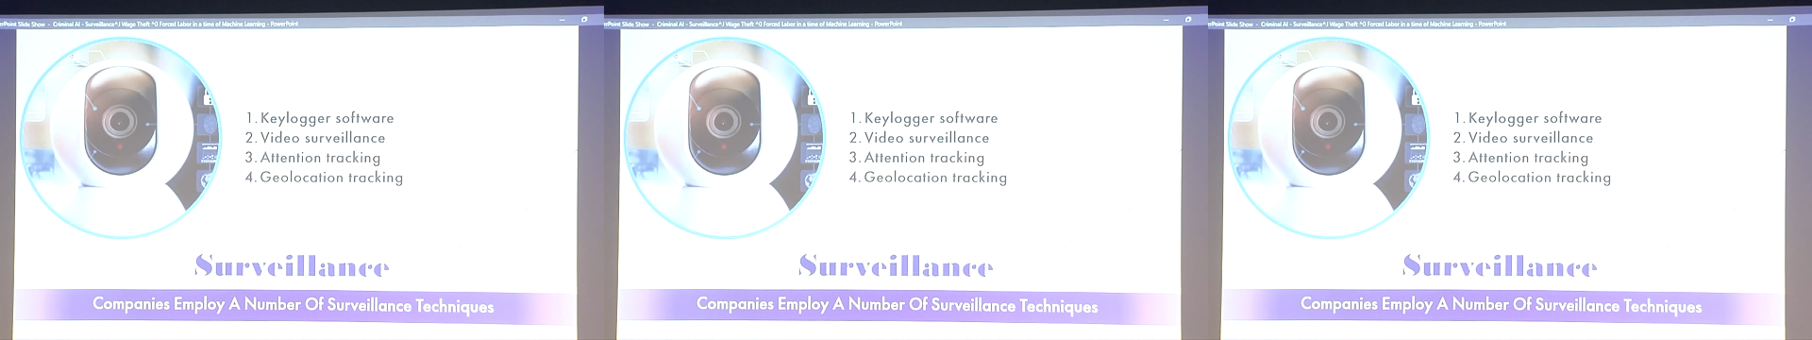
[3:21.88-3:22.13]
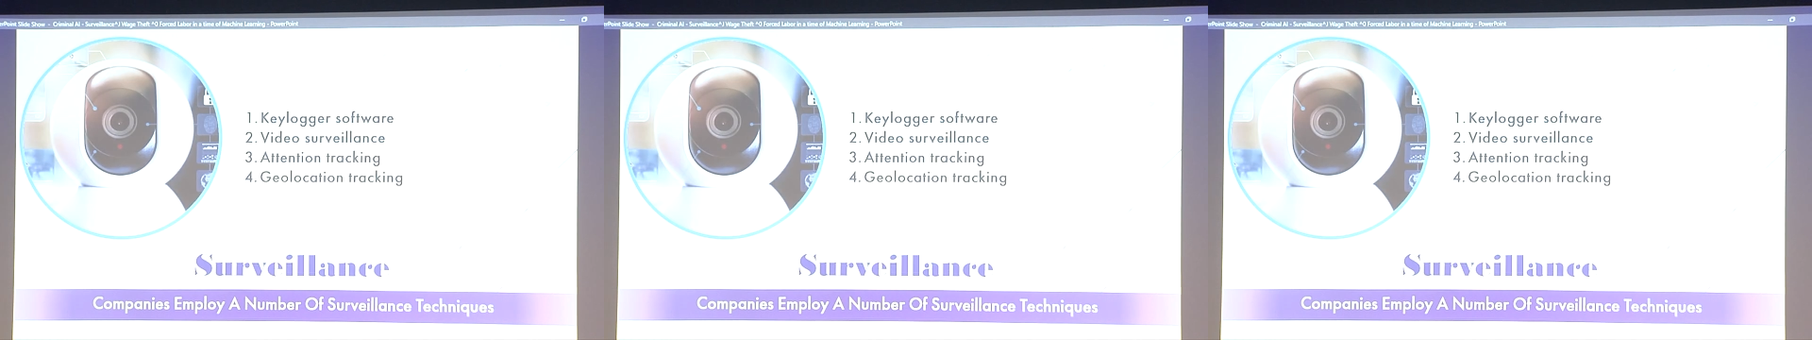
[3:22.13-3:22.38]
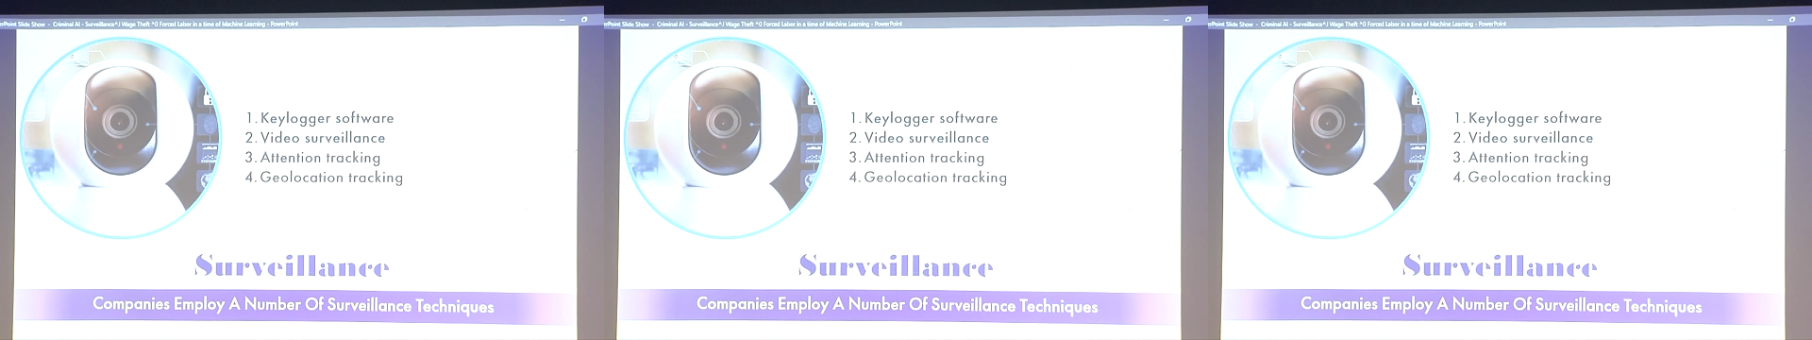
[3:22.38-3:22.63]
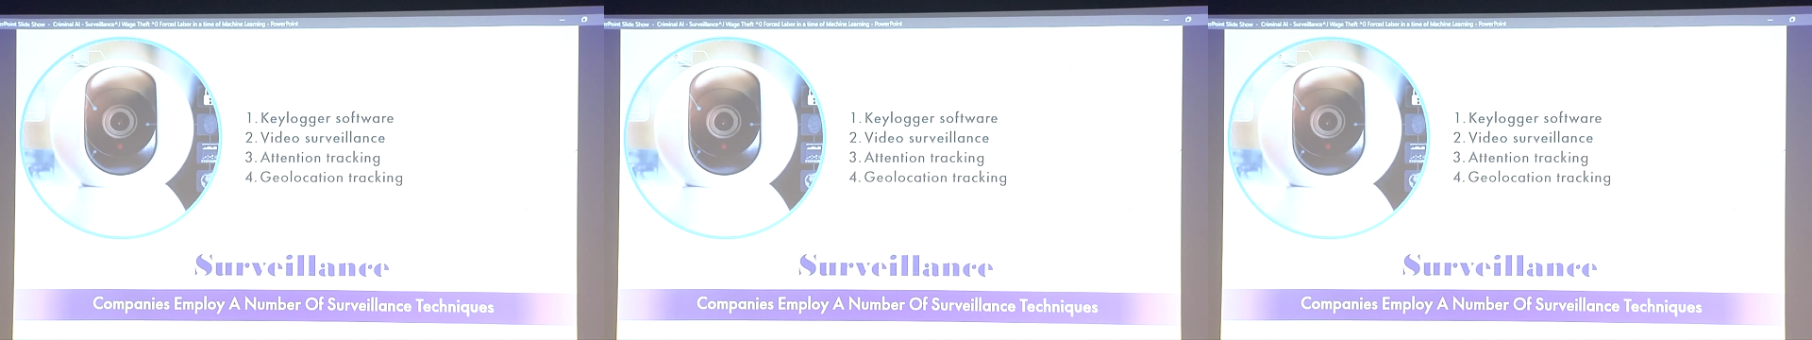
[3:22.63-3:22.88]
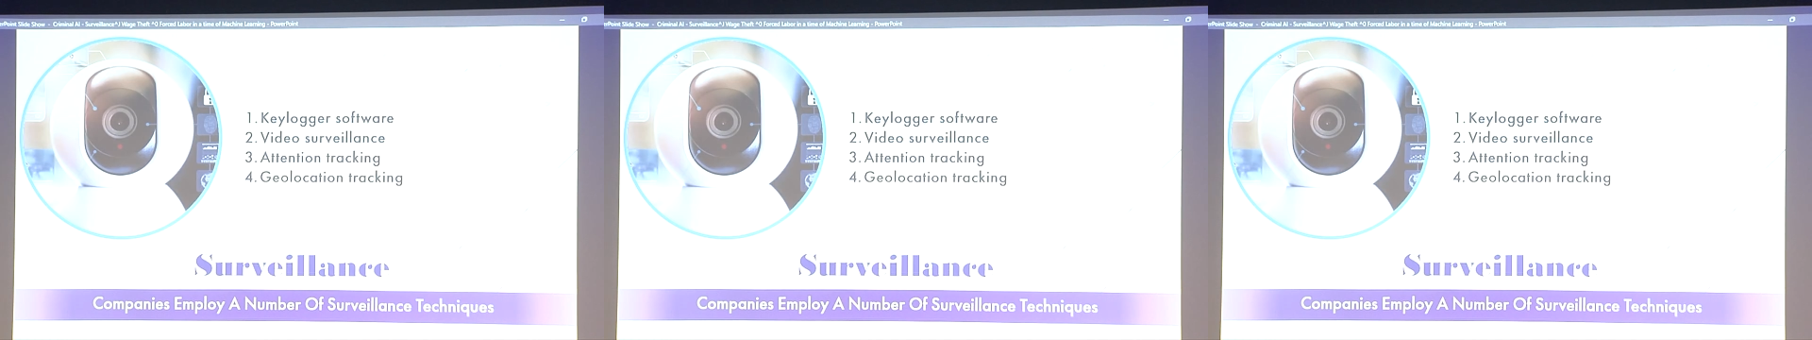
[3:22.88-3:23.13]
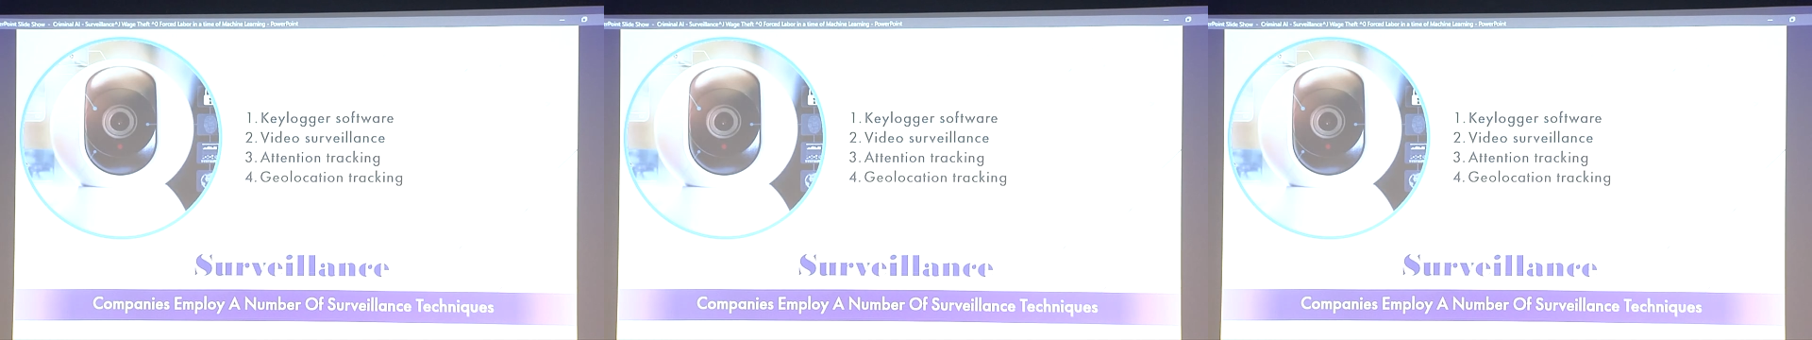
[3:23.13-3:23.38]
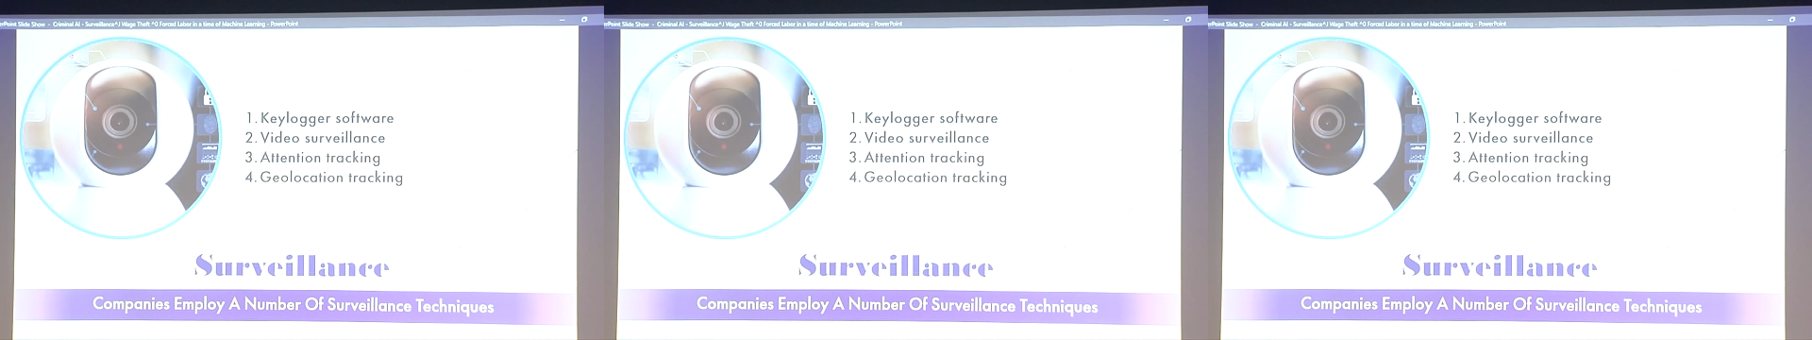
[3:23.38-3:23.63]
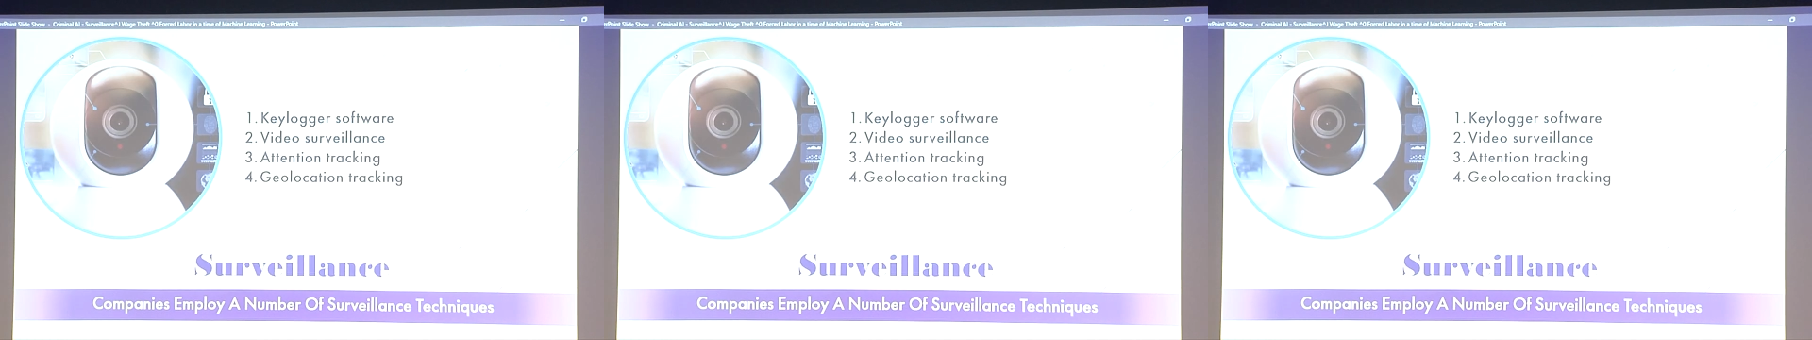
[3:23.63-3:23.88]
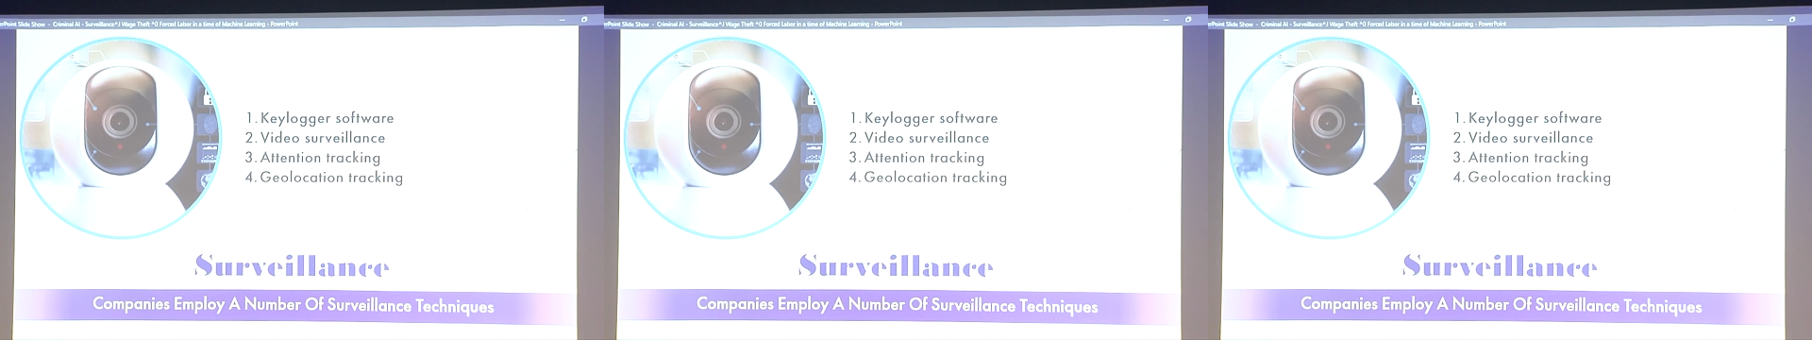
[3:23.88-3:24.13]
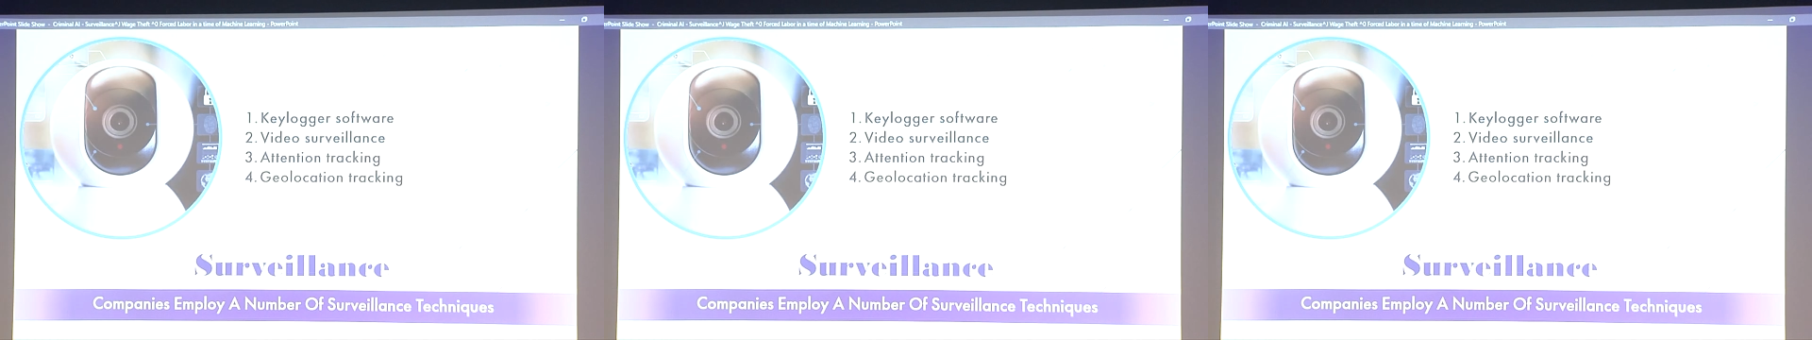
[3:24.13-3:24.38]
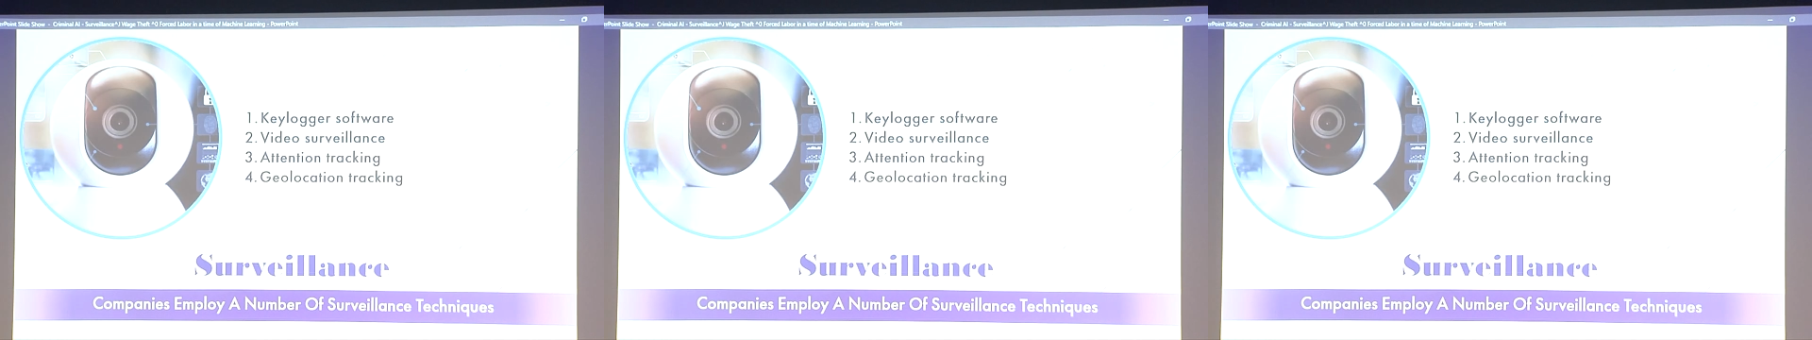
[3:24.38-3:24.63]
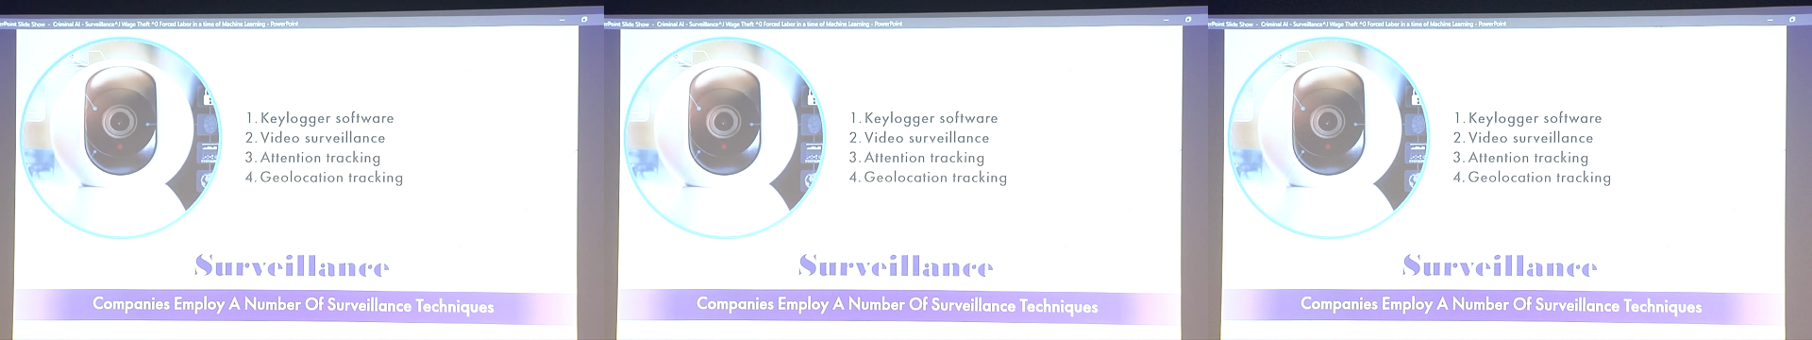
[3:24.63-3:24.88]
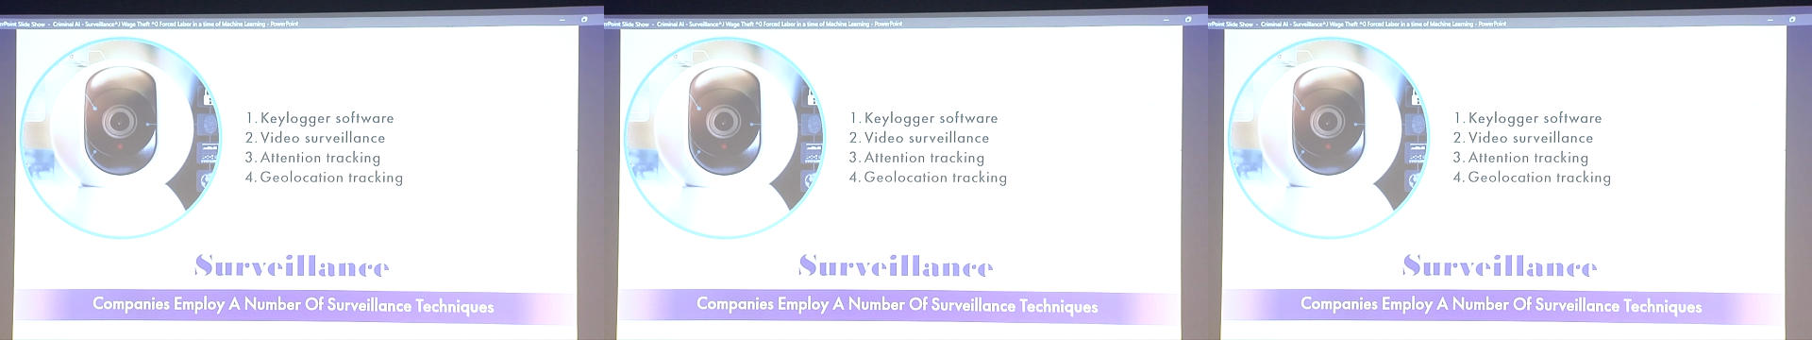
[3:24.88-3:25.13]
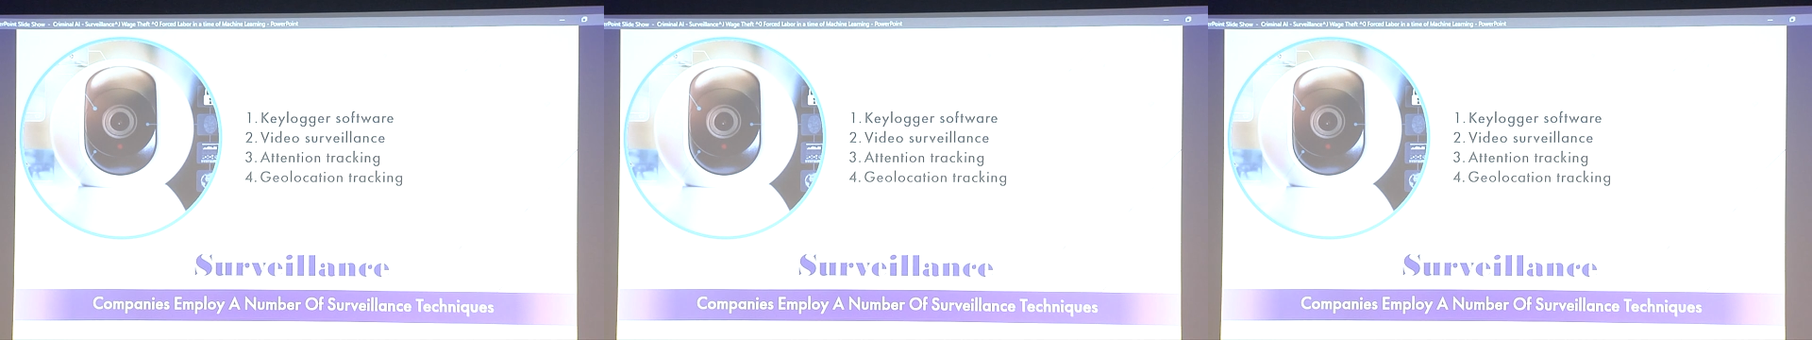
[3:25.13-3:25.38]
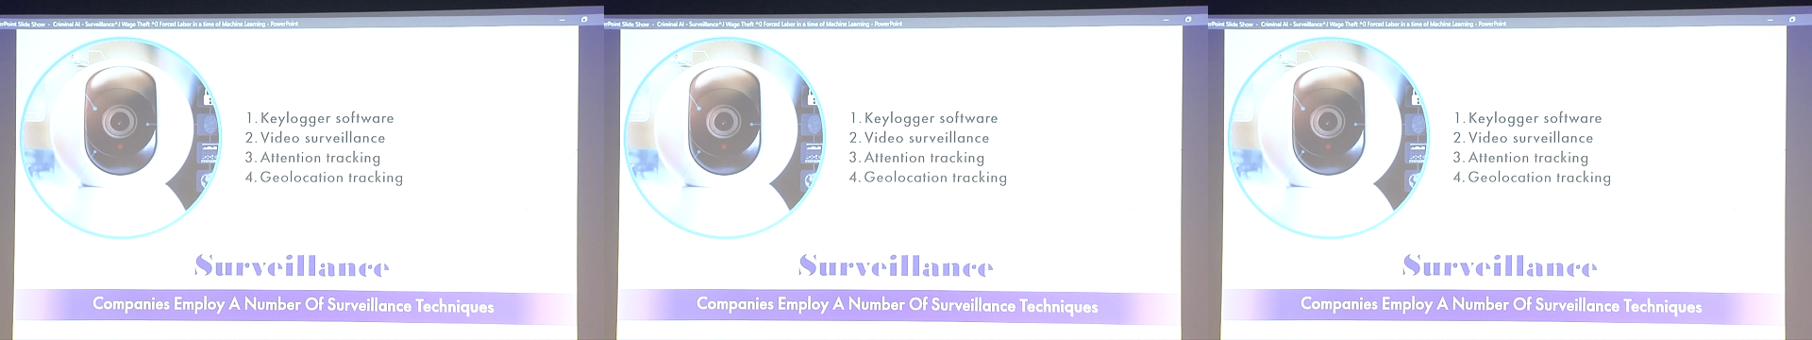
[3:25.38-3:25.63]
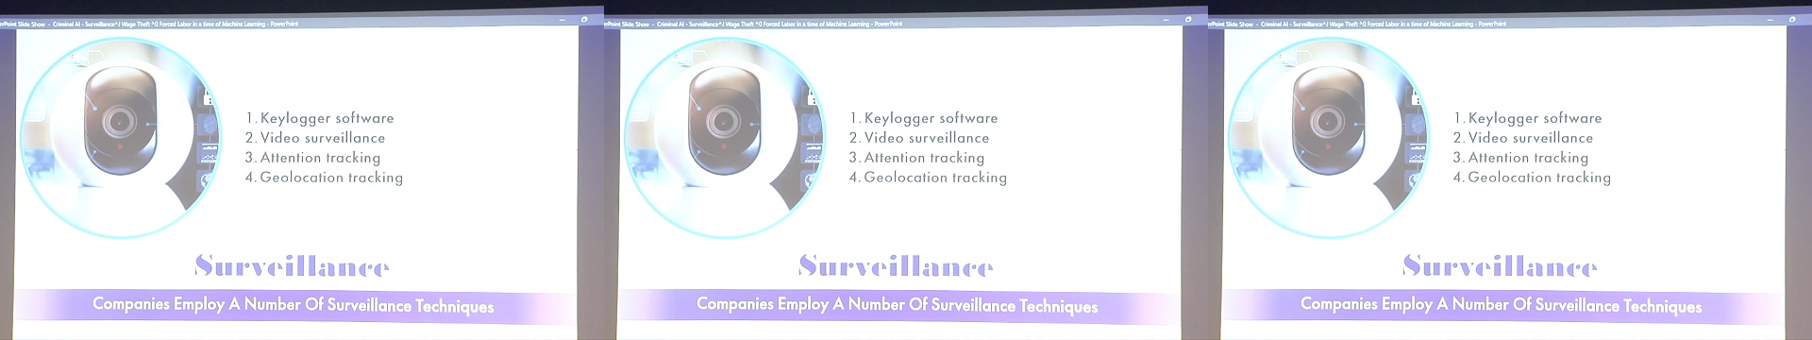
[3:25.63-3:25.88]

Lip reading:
[unreadable: no face in view]